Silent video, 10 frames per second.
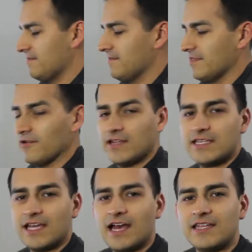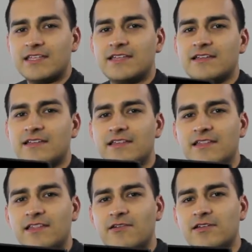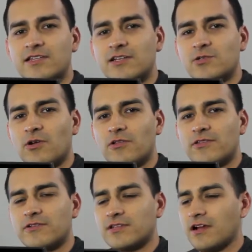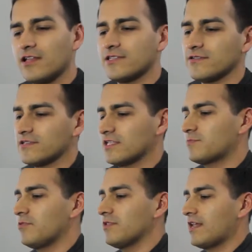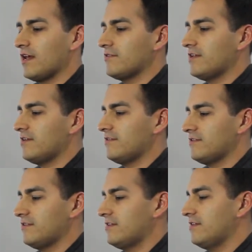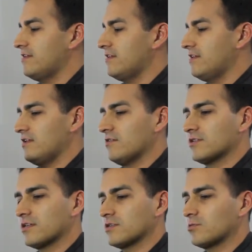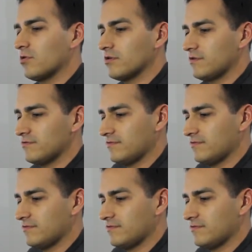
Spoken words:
And there it is, guys. There's the controller and there's the console. So let's pull that out here. Here's the controller.